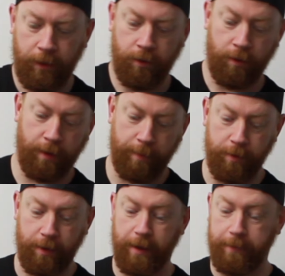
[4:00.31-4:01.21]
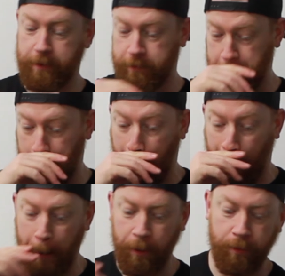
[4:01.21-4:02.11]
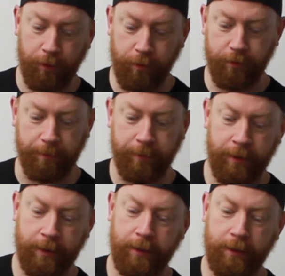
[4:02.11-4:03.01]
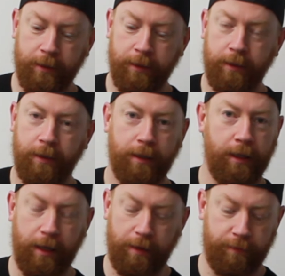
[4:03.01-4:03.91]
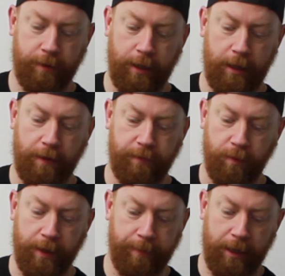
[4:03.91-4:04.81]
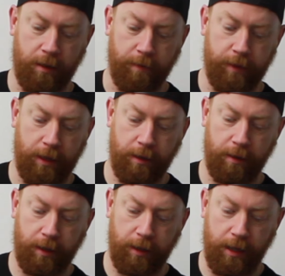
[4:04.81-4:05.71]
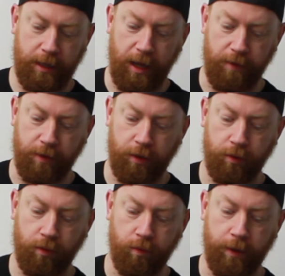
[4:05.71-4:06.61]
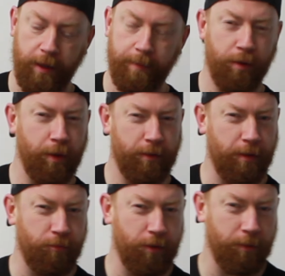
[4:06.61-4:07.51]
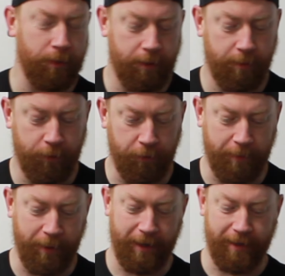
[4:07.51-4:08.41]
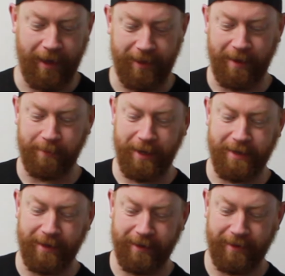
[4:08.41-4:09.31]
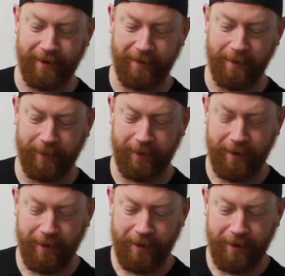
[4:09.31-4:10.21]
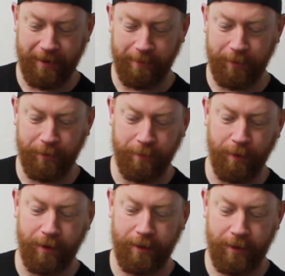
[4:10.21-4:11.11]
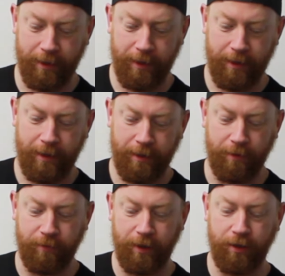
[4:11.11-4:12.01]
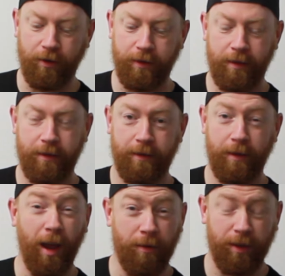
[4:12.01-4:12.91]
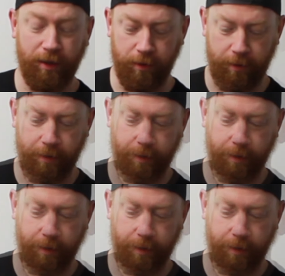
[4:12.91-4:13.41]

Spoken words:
Just about the zips as well, while we're using them. Great for if you're wearing big gloves or anything like that, you can get a really good hold of them. I know that sounds really weird to be talking about a zip lanyard or a zip pull, but they're really good. They are really good.